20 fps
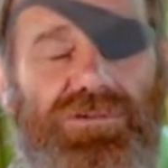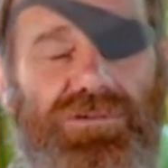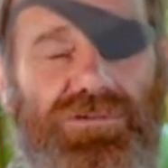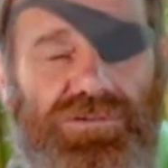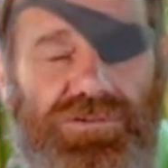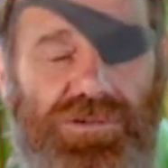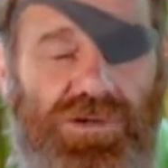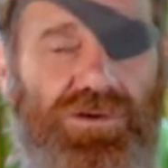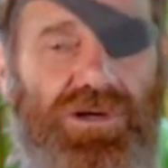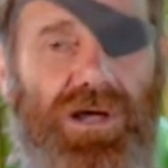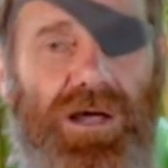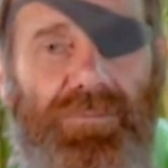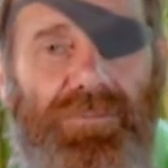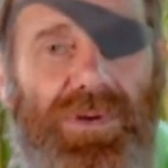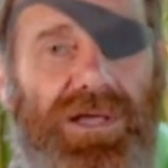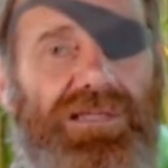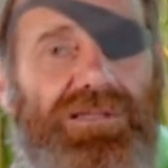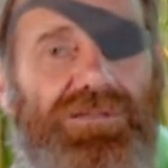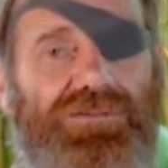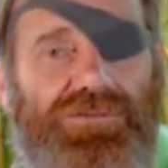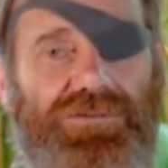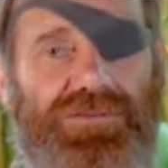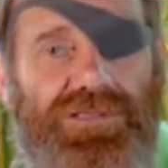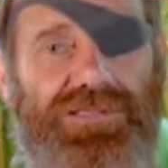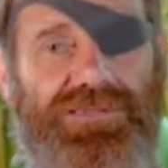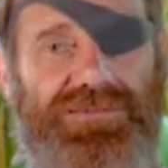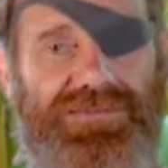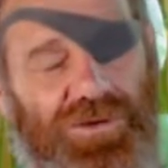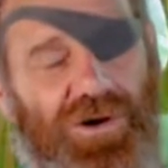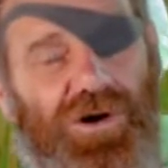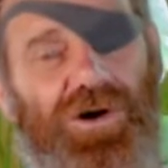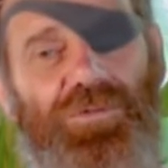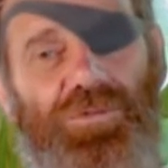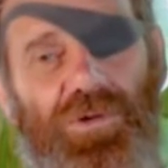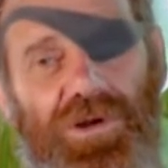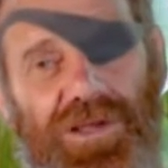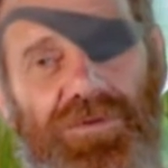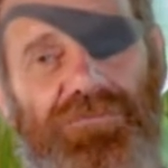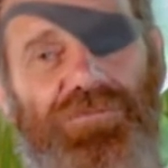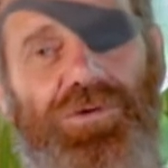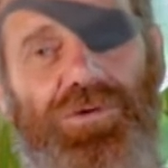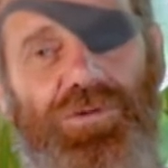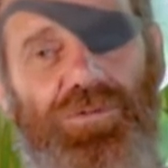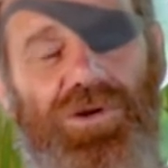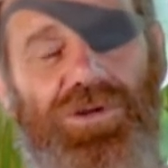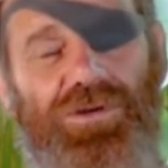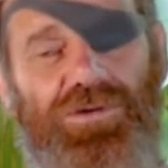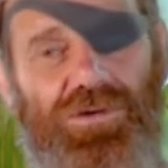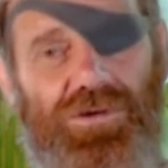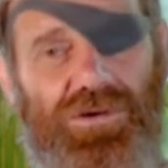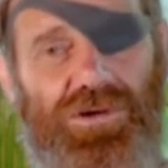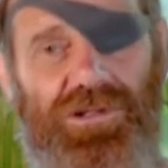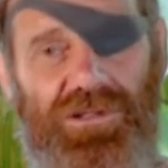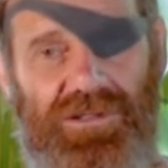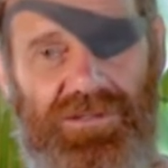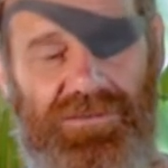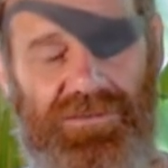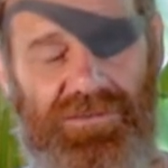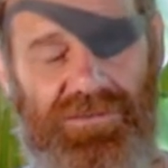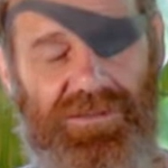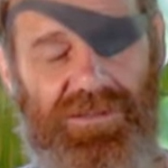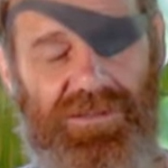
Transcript: yoga, back into the God, whatever you want to call it,